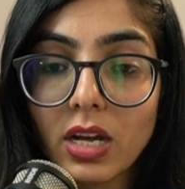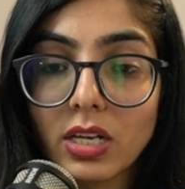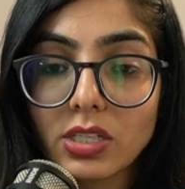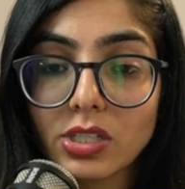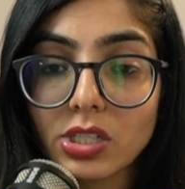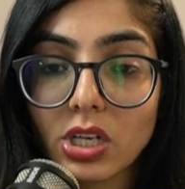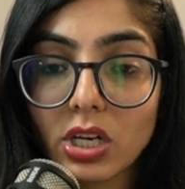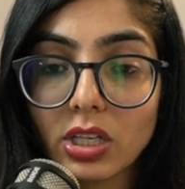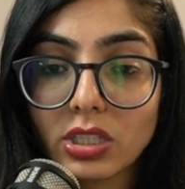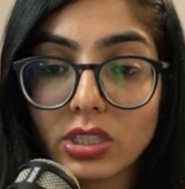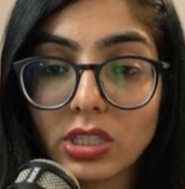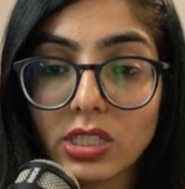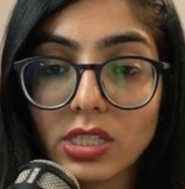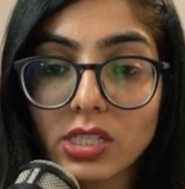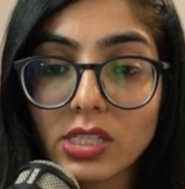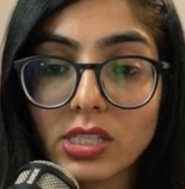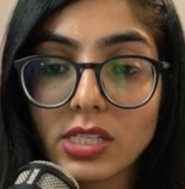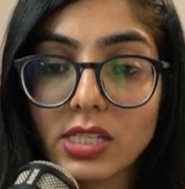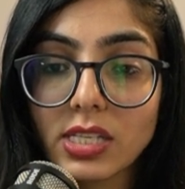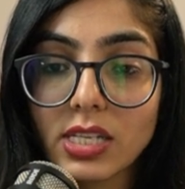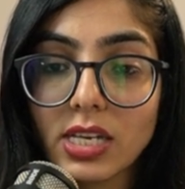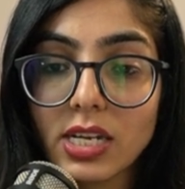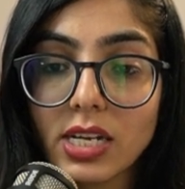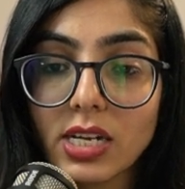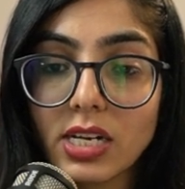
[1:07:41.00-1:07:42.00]

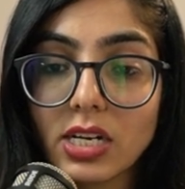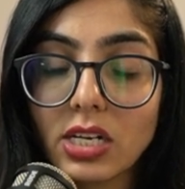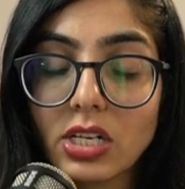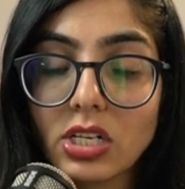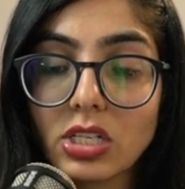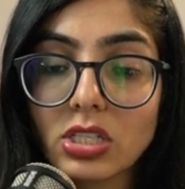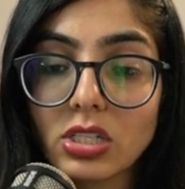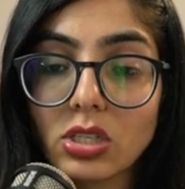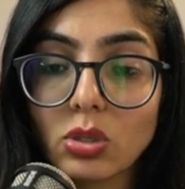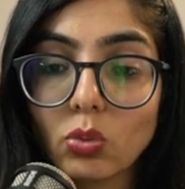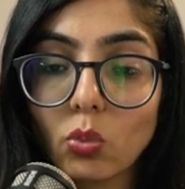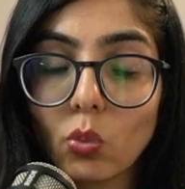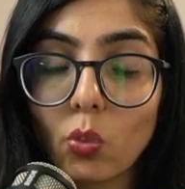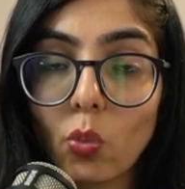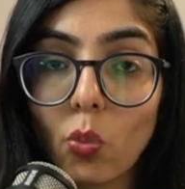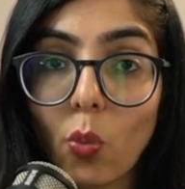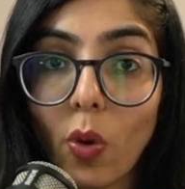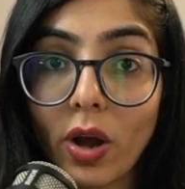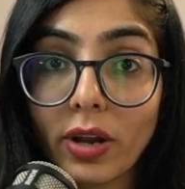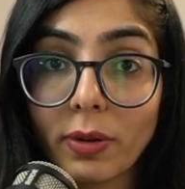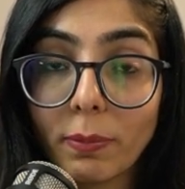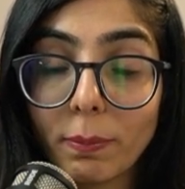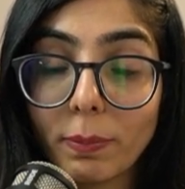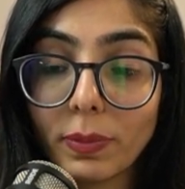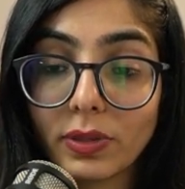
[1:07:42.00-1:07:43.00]
13C, it is
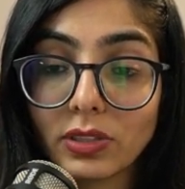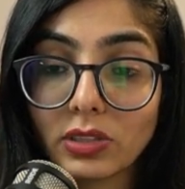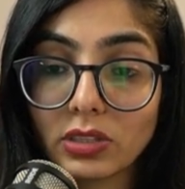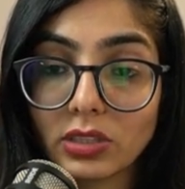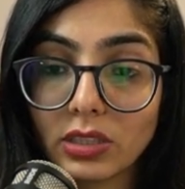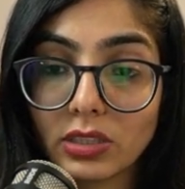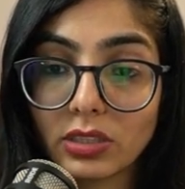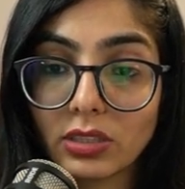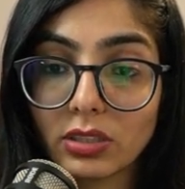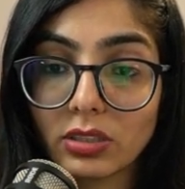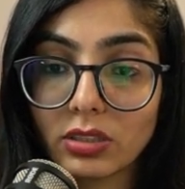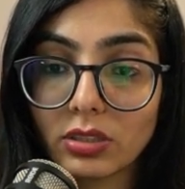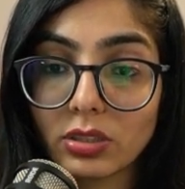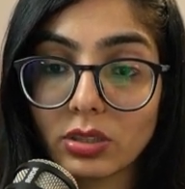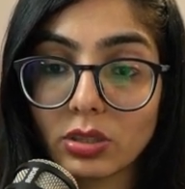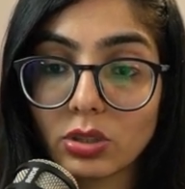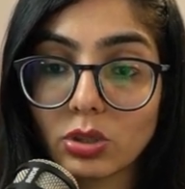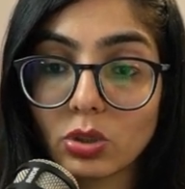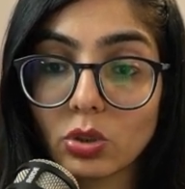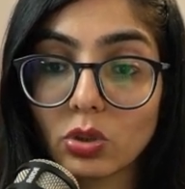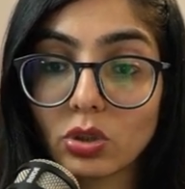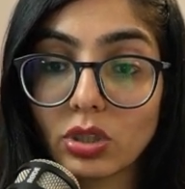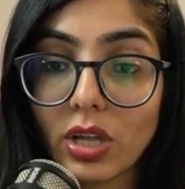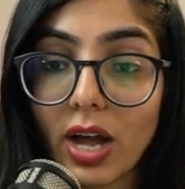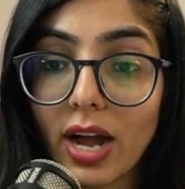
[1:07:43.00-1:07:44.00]
1%.
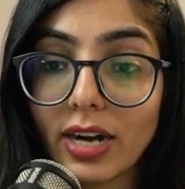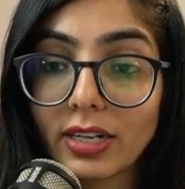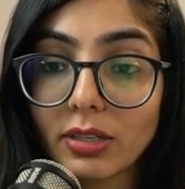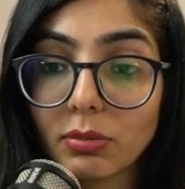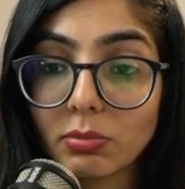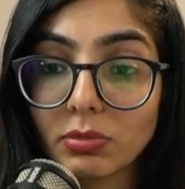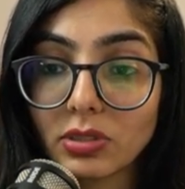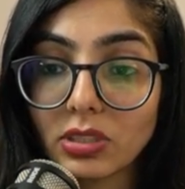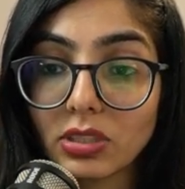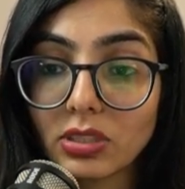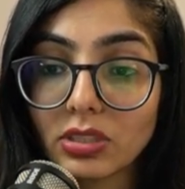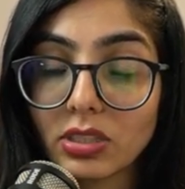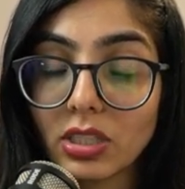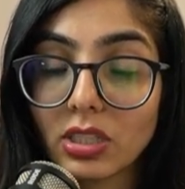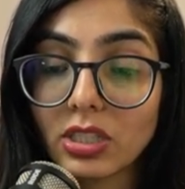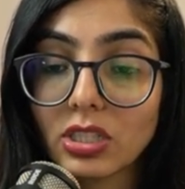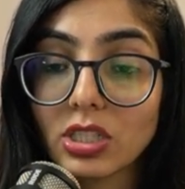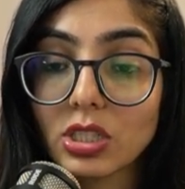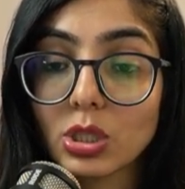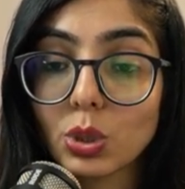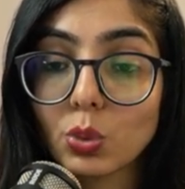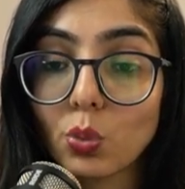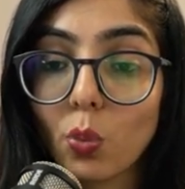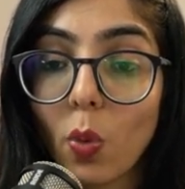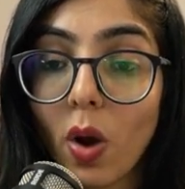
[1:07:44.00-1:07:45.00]
So that means it
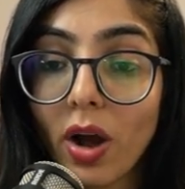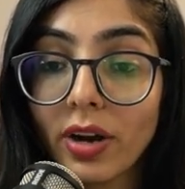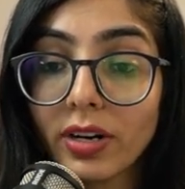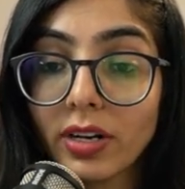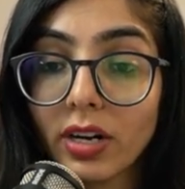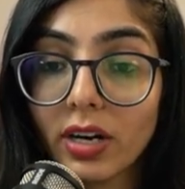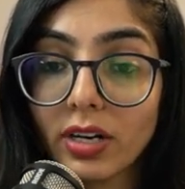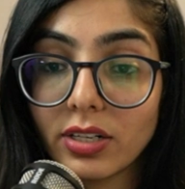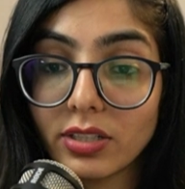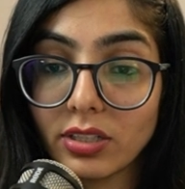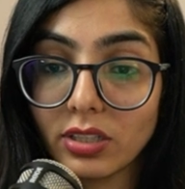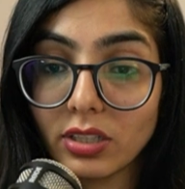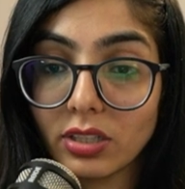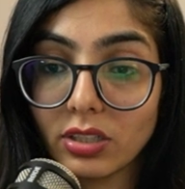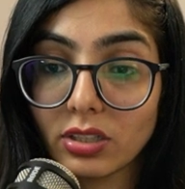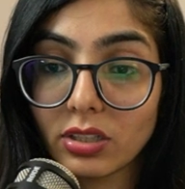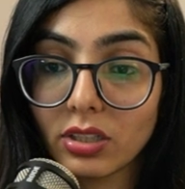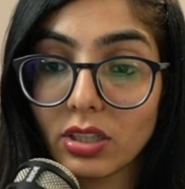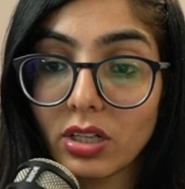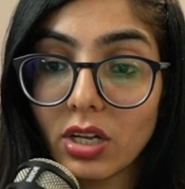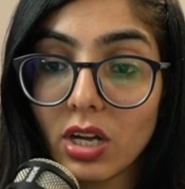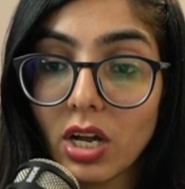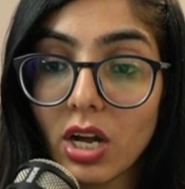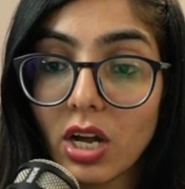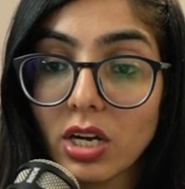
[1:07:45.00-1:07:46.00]
is 100th.
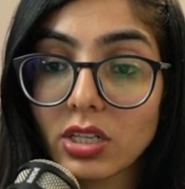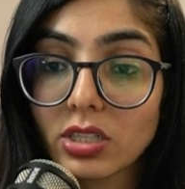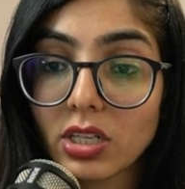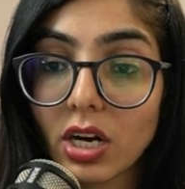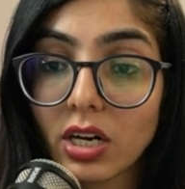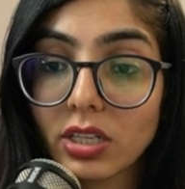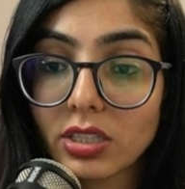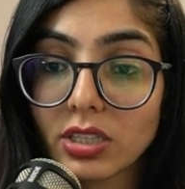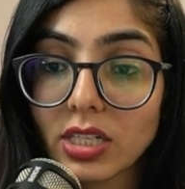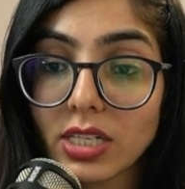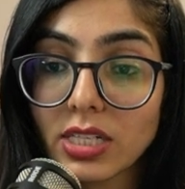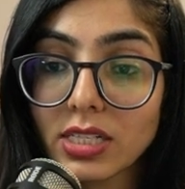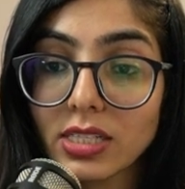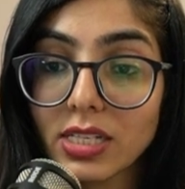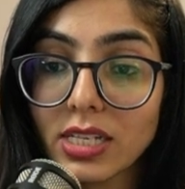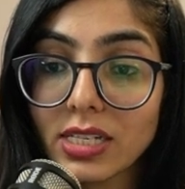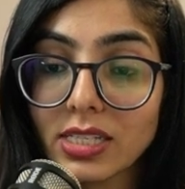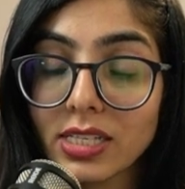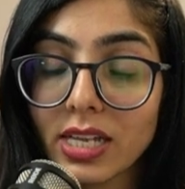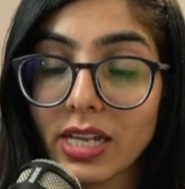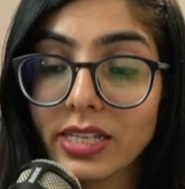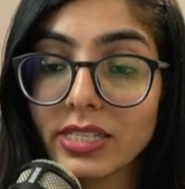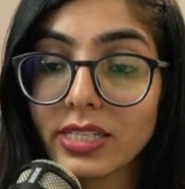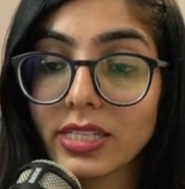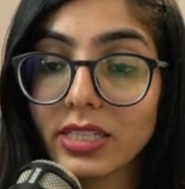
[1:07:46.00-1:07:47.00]
13C
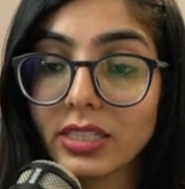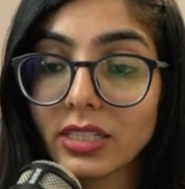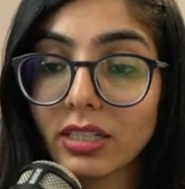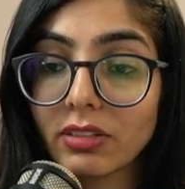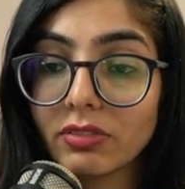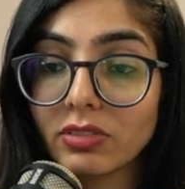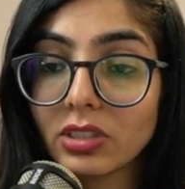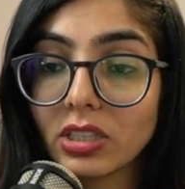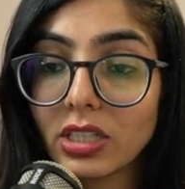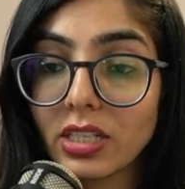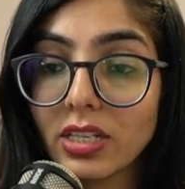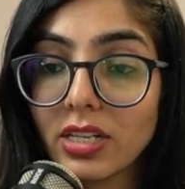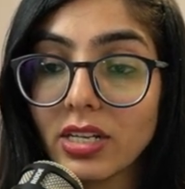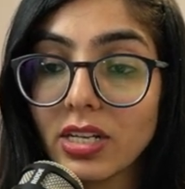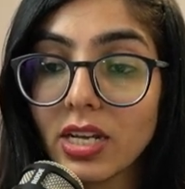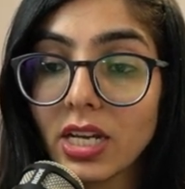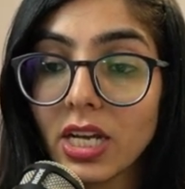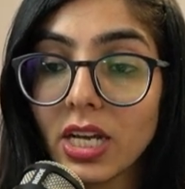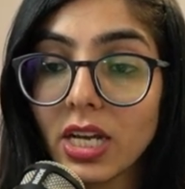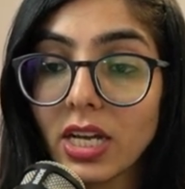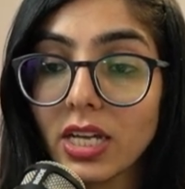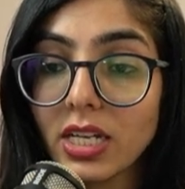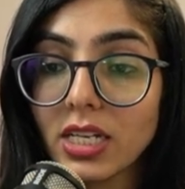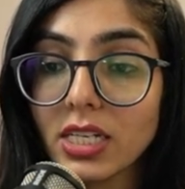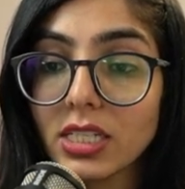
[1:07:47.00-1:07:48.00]
sensitivity
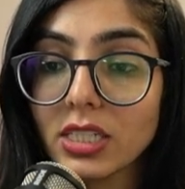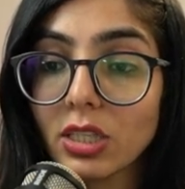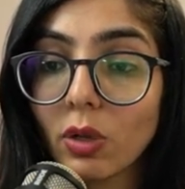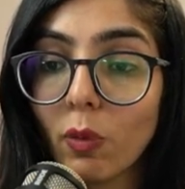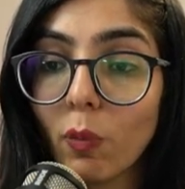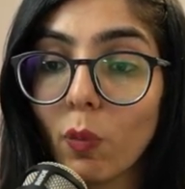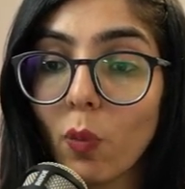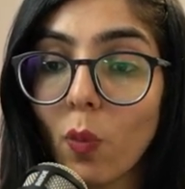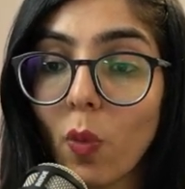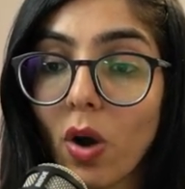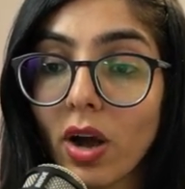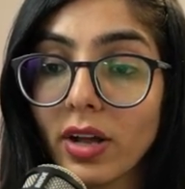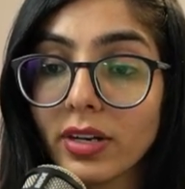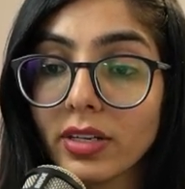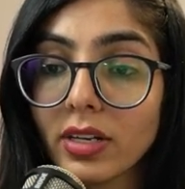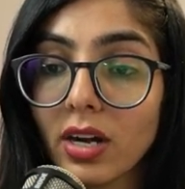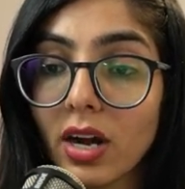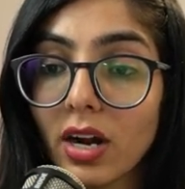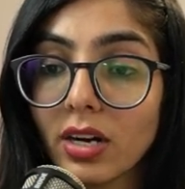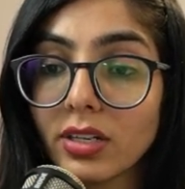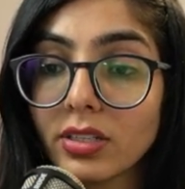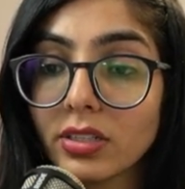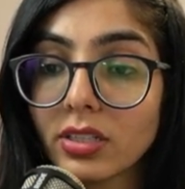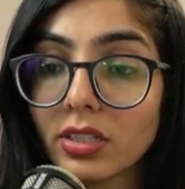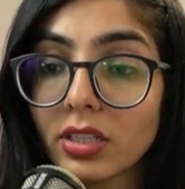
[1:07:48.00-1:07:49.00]
is
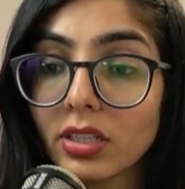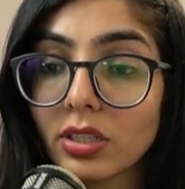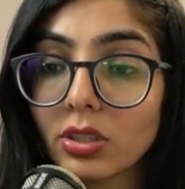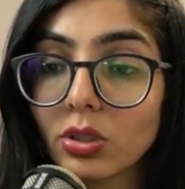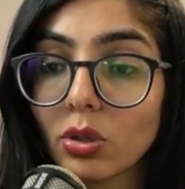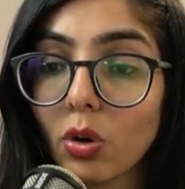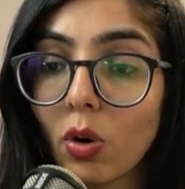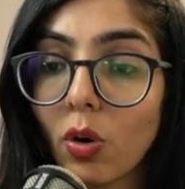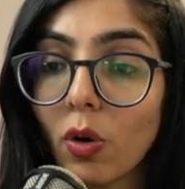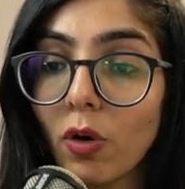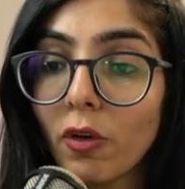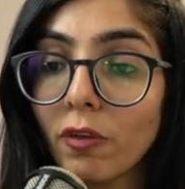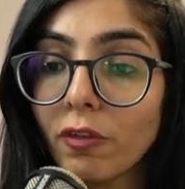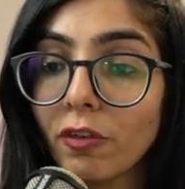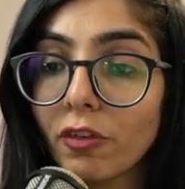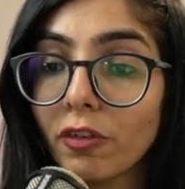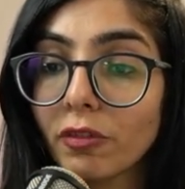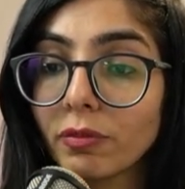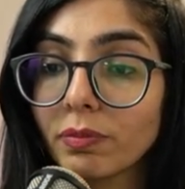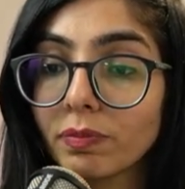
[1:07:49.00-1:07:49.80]
100th of